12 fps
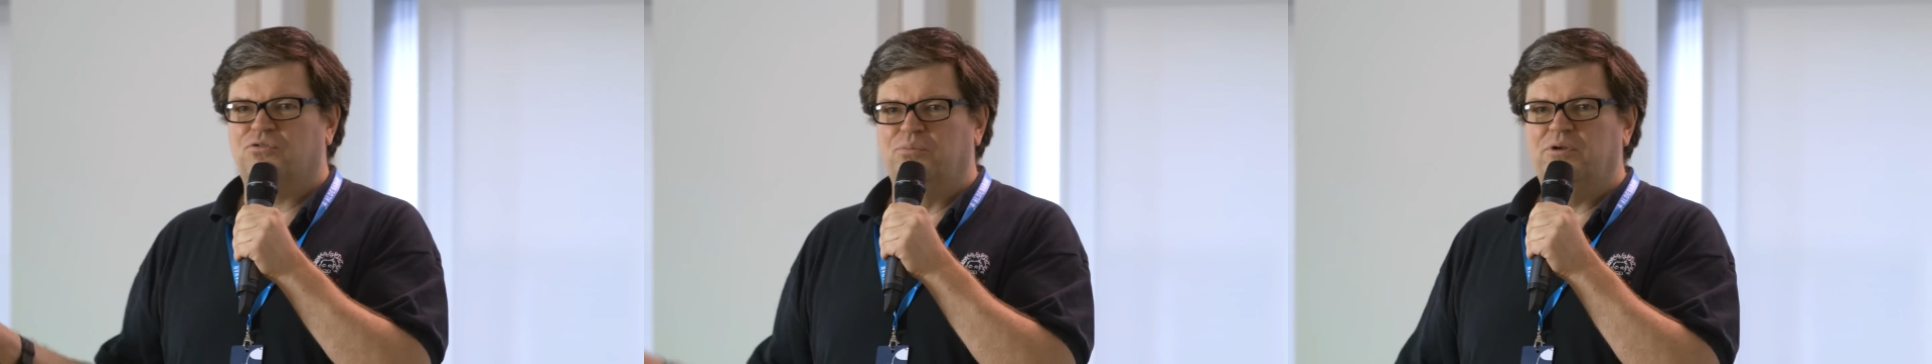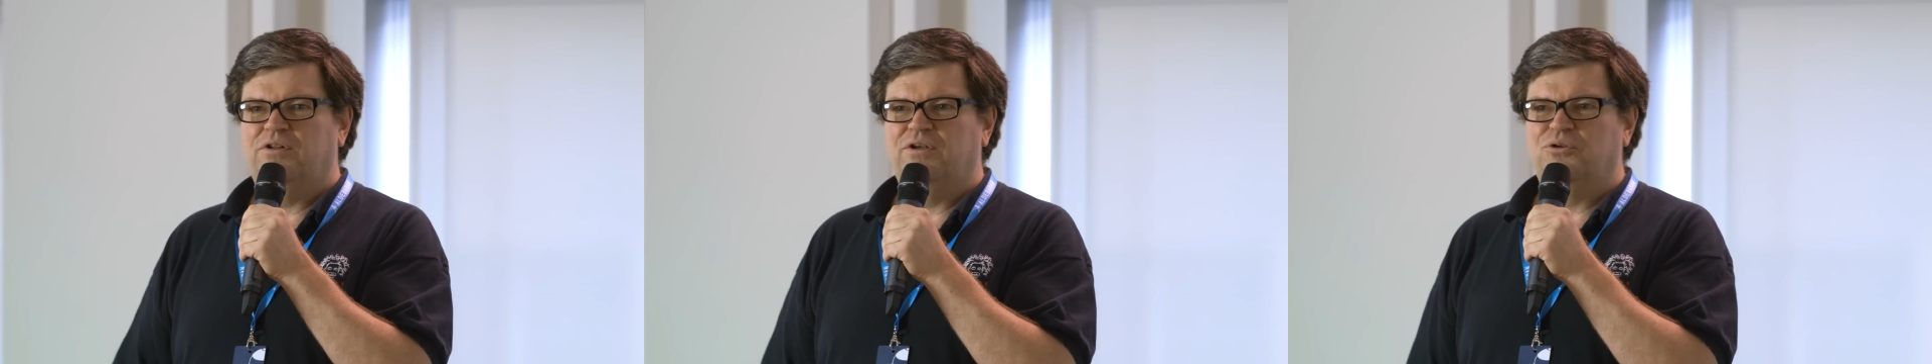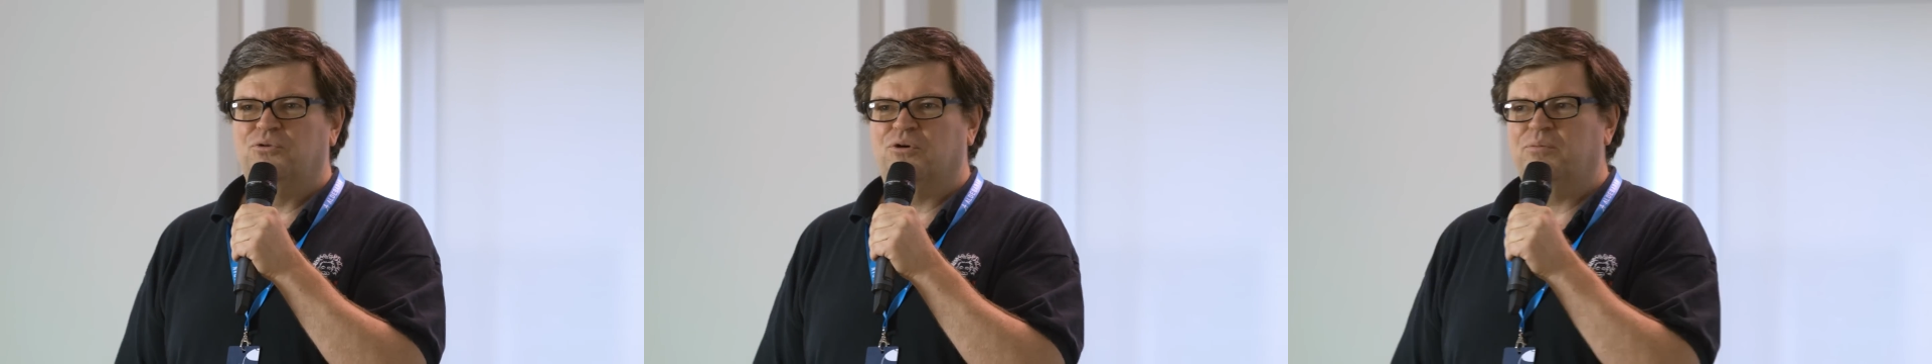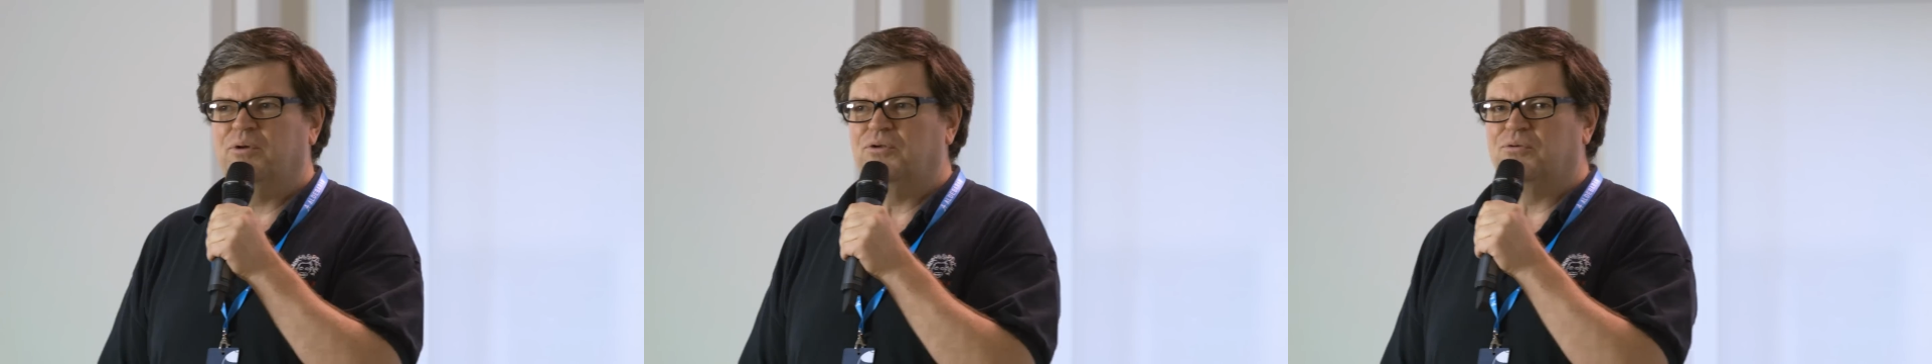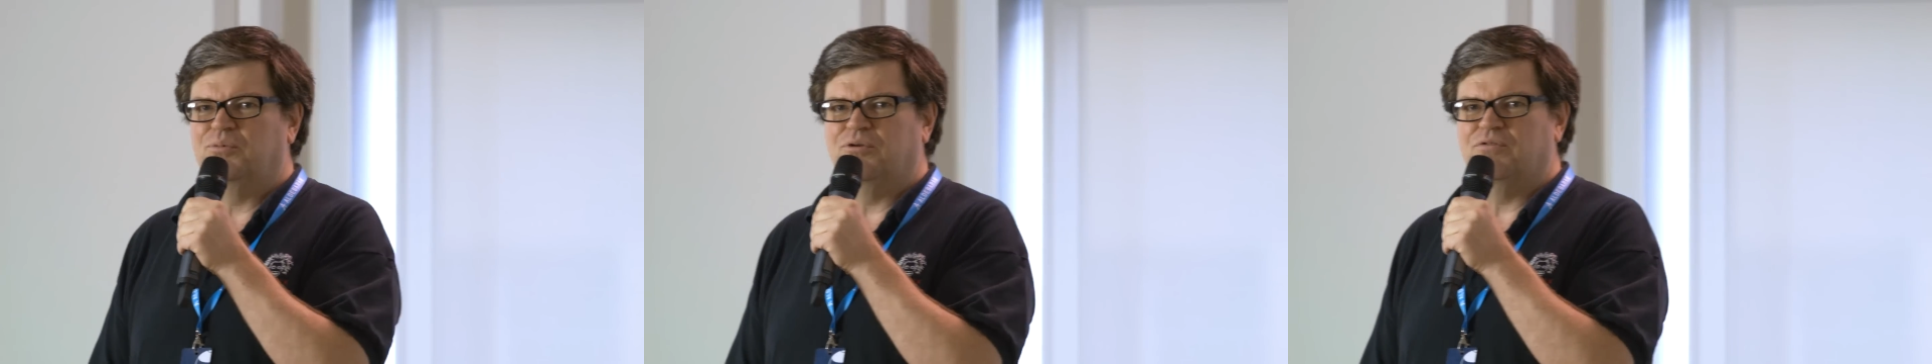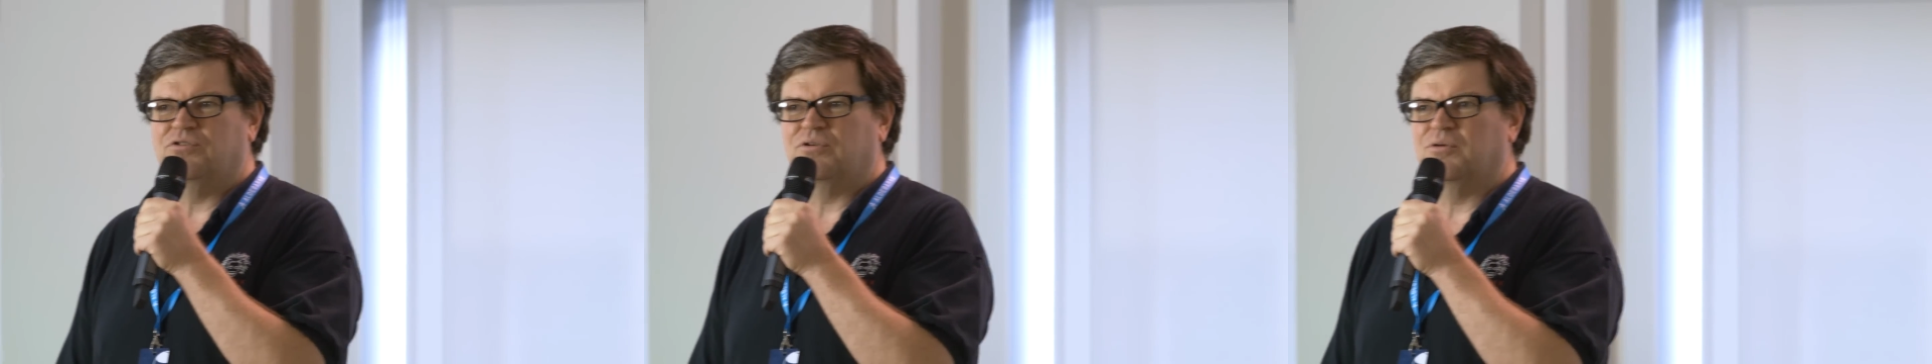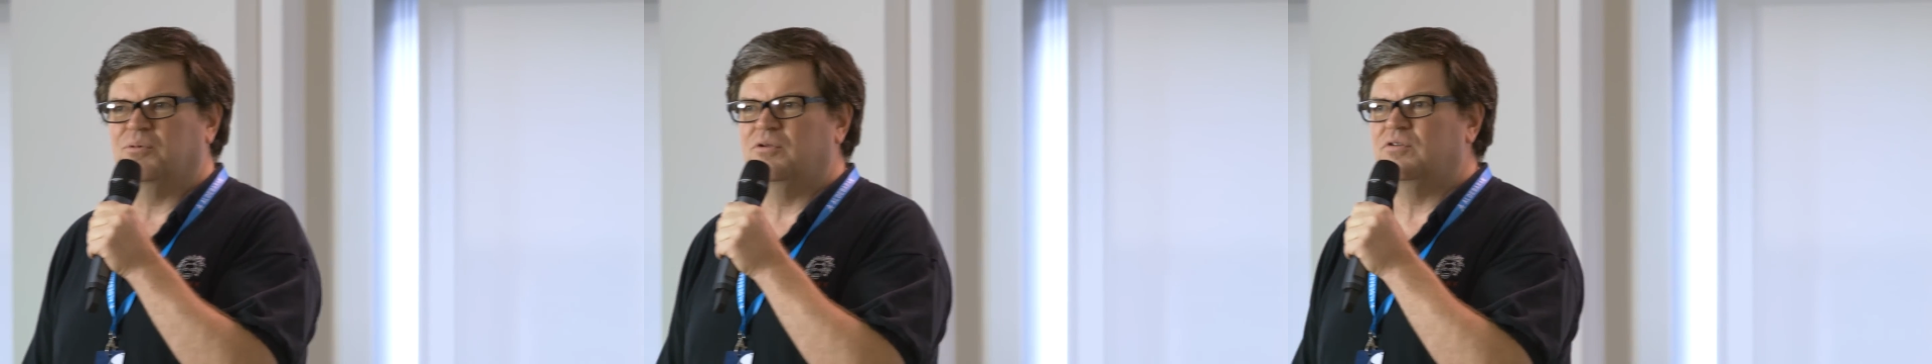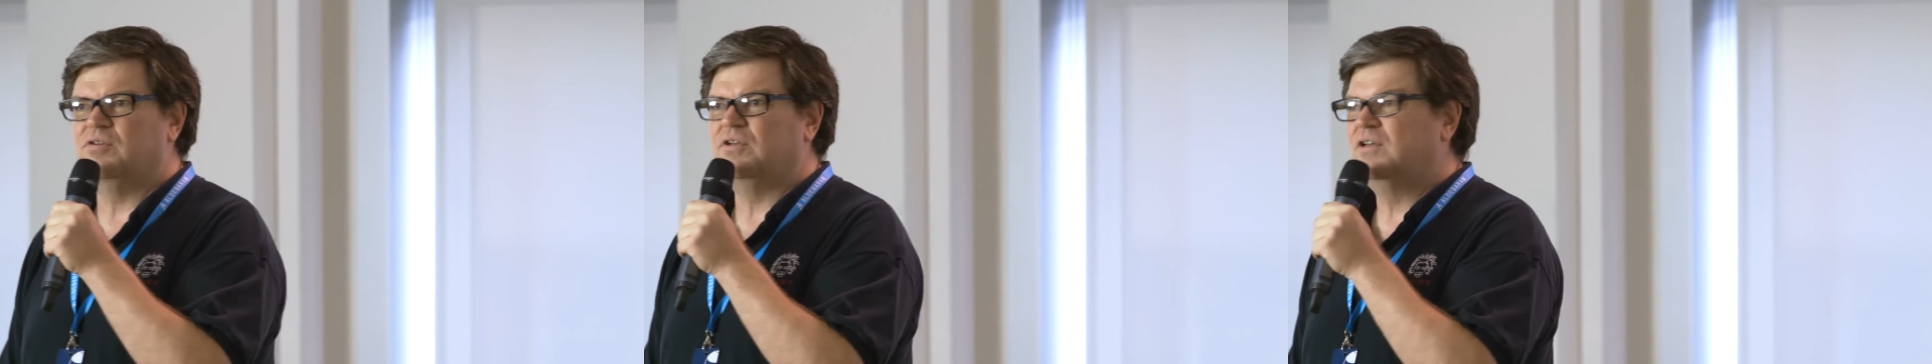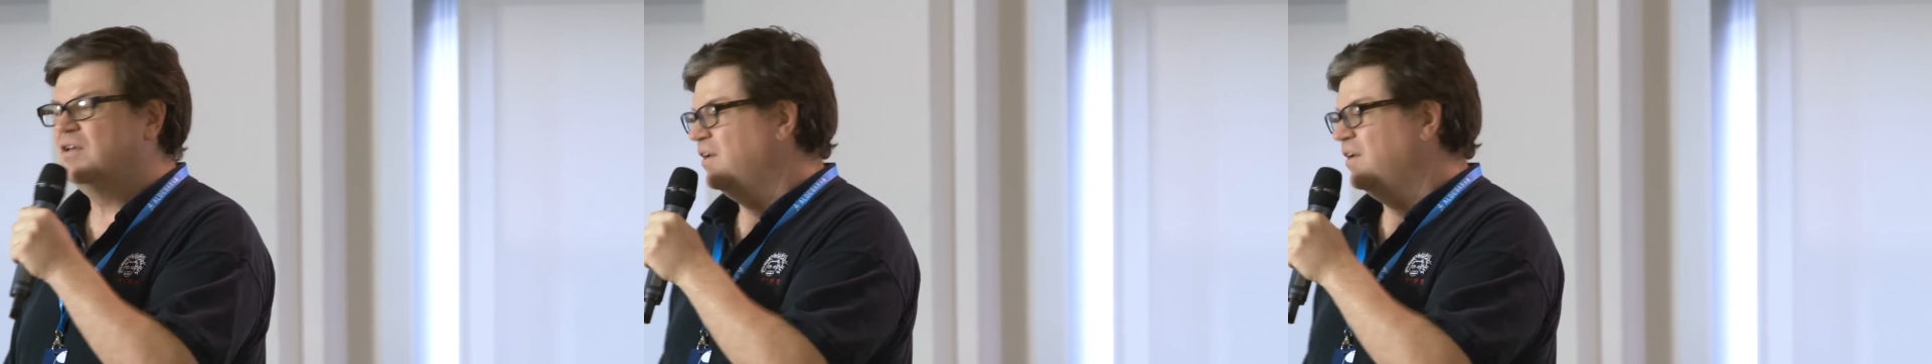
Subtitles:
completely ignored by the computer vision community.